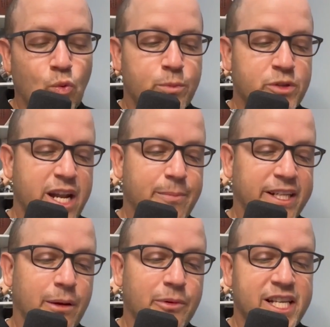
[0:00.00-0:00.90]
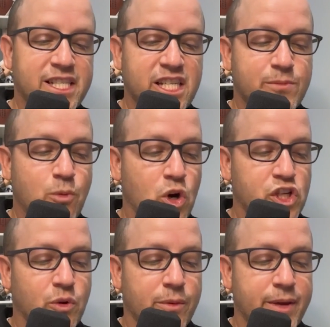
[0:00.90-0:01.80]
We're presented by WSC
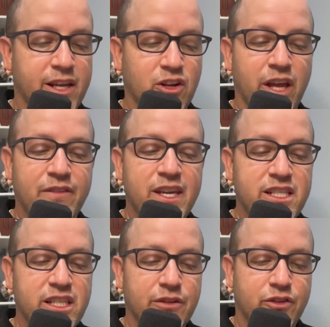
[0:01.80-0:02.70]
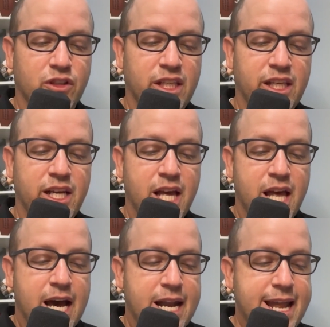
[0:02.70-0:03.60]
Sports. You want to make your life easier if your league,
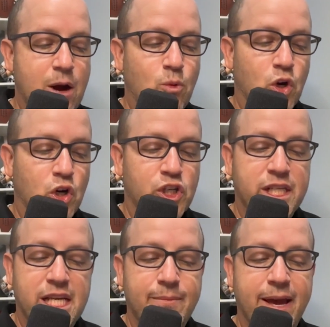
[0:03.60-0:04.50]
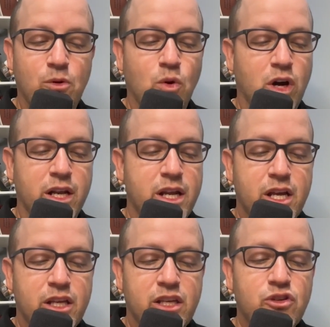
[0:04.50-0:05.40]
a network, or a team, anyone,
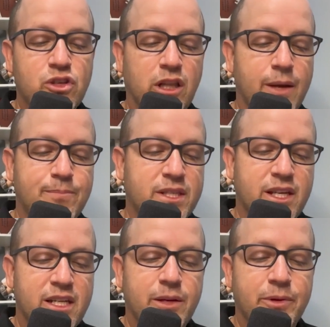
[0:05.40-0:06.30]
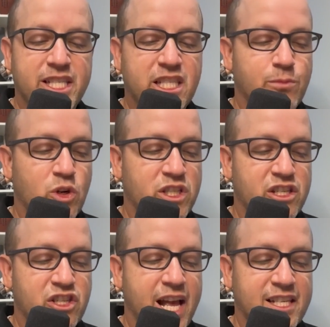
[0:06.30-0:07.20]
you use Clips, WSC Sports
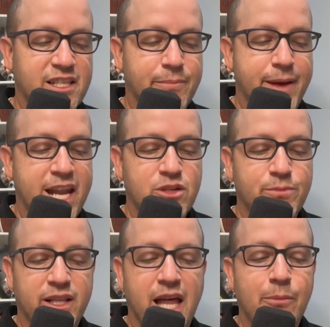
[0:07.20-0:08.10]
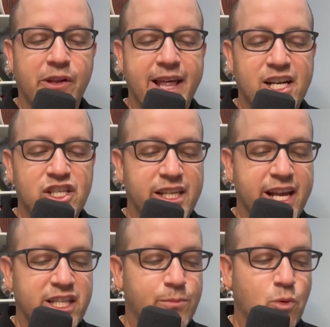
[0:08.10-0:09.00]
Digital Asset Management, library that actually
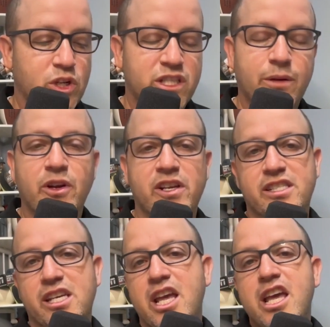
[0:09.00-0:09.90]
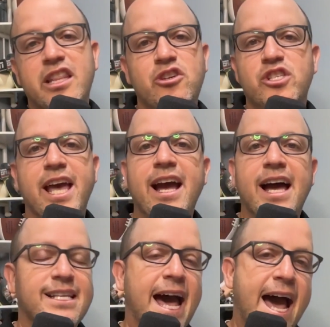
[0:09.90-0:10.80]
gets sports, WSC. They use
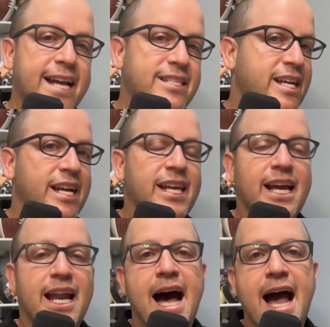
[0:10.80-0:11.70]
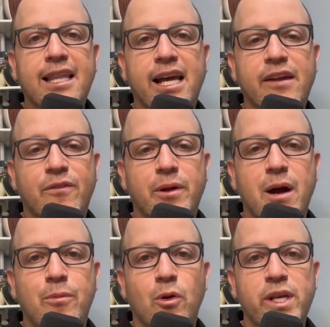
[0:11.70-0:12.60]
AI tags. You got a highlight from a
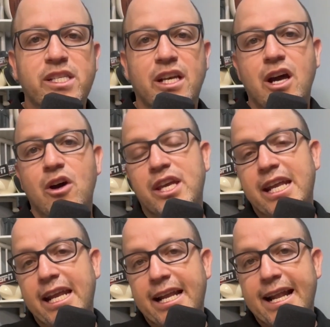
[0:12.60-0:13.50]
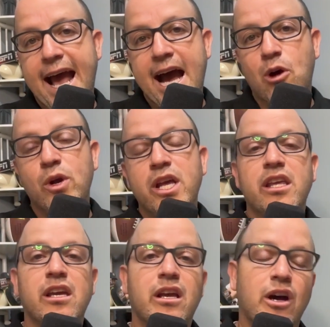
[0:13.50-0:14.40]
couple of weeks ago. You need it now.
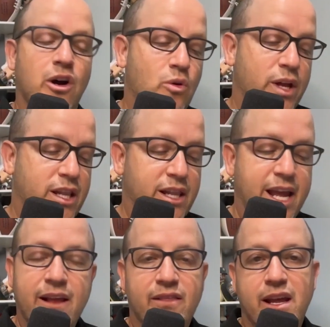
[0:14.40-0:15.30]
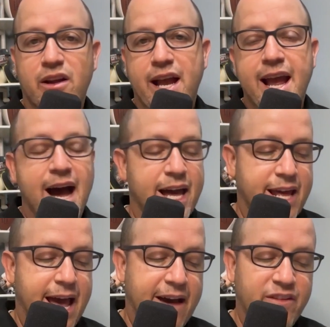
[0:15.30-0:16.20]
You go, and they're AI,
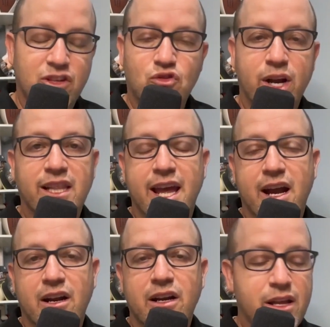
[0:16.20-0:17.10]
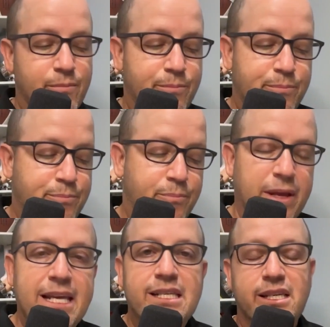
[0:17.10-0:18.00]
they have it. It's right there.
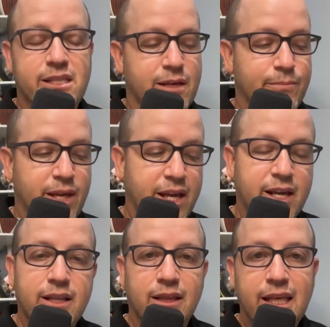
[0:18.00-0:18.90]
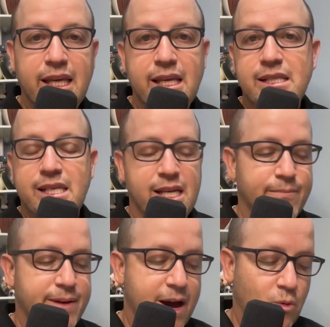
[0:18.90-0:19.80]
Easy as can be. League,
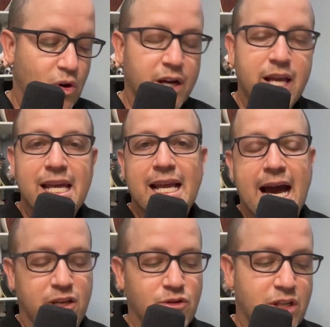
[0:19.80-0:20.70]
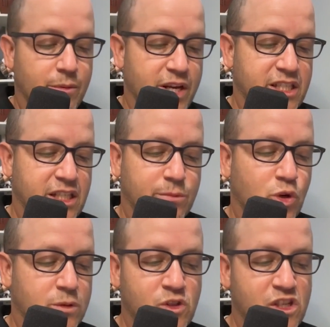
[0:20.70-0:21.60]
team, network. Got to use WSC
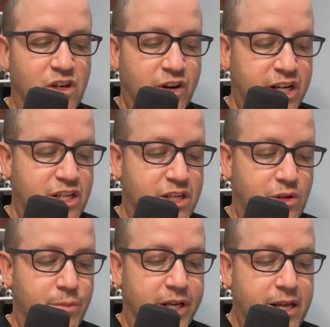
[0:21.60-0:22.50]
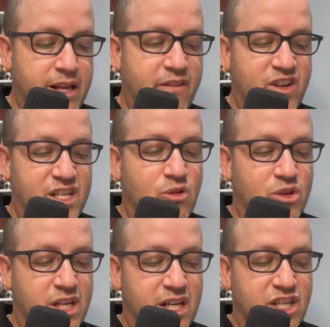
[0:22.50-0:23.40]
Sports. Most of you already do, but if you
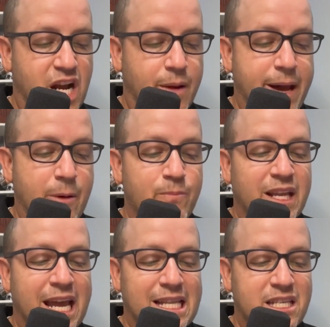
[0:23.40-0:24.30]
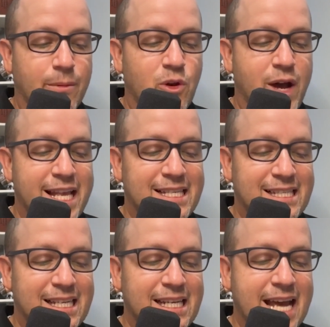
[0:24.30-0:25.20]
don't, you need to check them out at
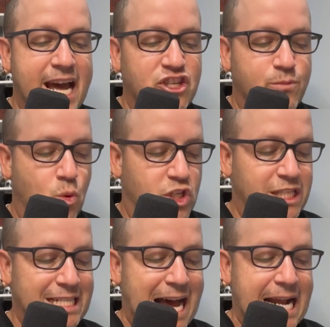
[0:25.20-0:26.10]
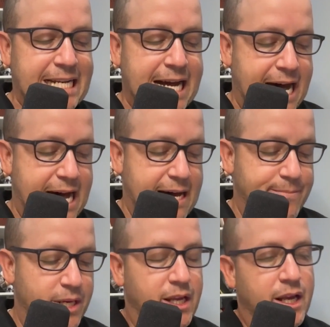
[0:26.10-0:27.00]

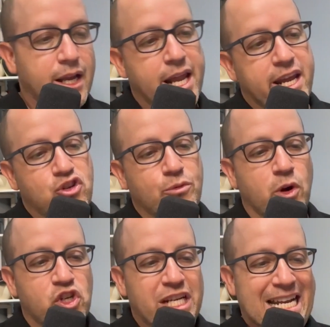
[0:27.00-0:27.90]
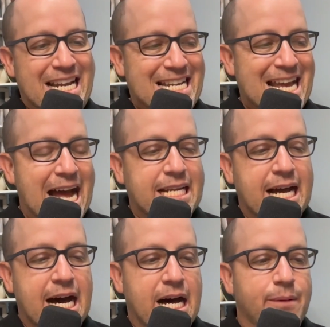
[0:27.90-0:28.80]
WSC-sports.com. Again,
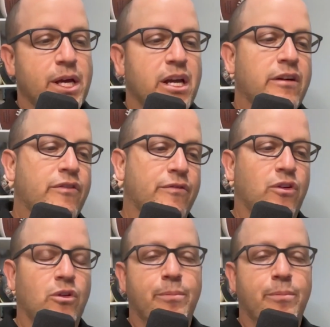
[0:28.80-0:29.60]
AndrewMarchand.com for the full